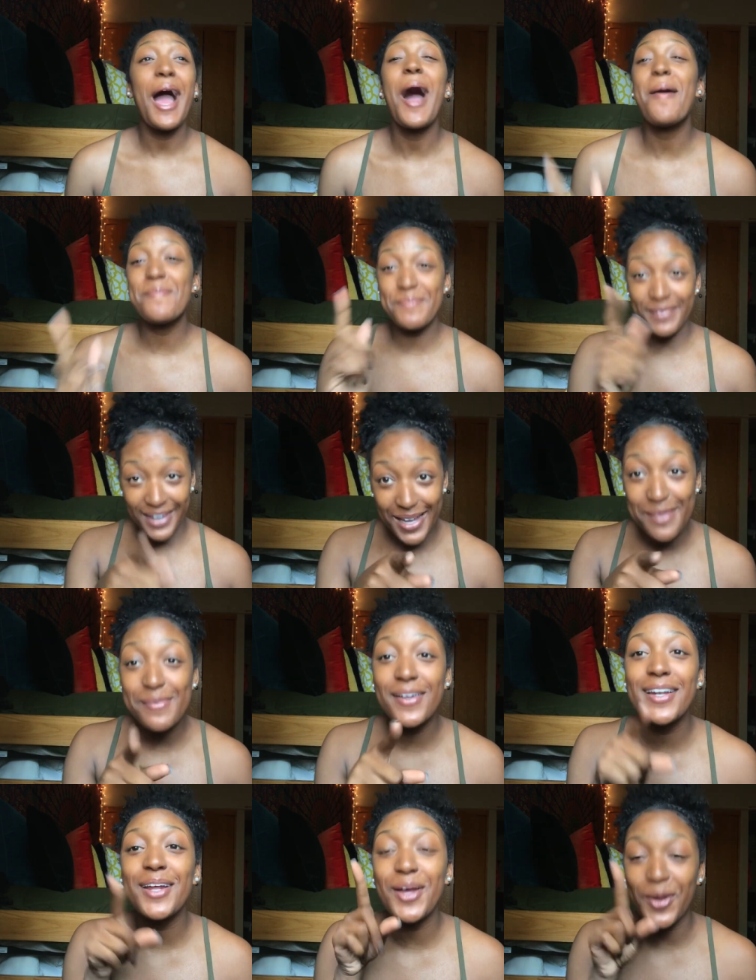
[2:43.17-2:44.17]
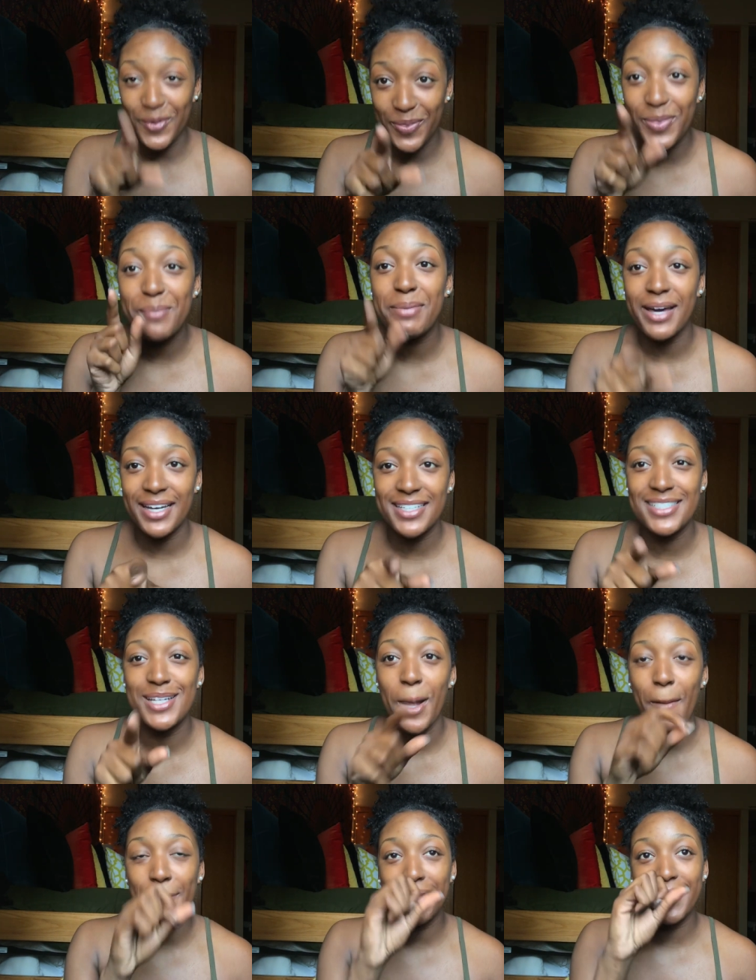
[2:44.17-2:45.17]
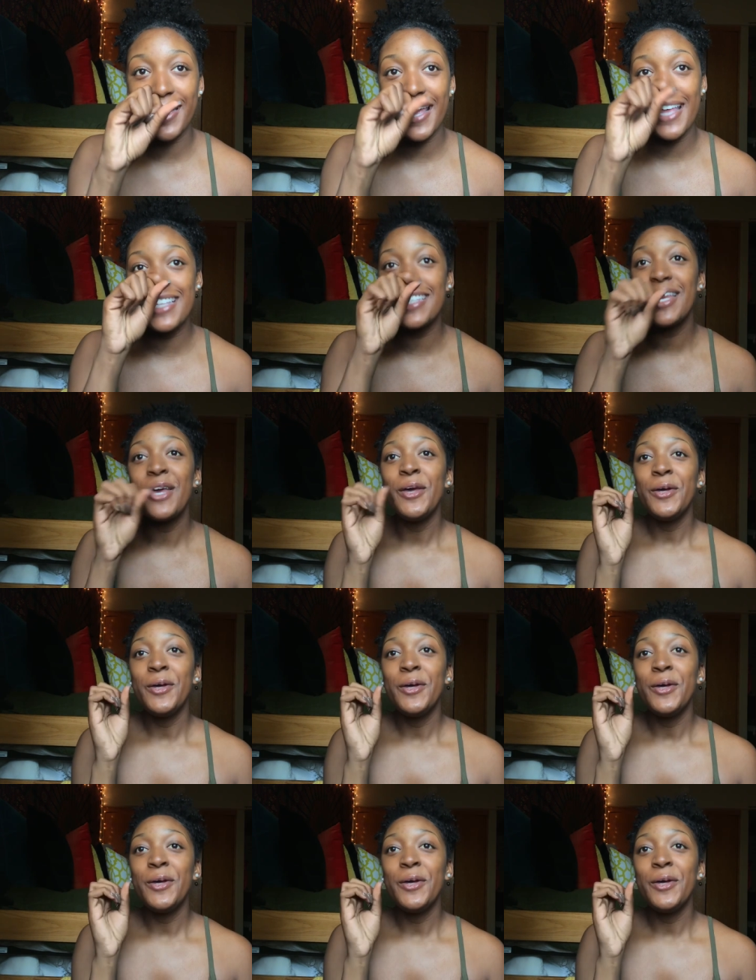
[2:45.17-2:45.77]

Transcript: I'm blaming it on the Body Shop, because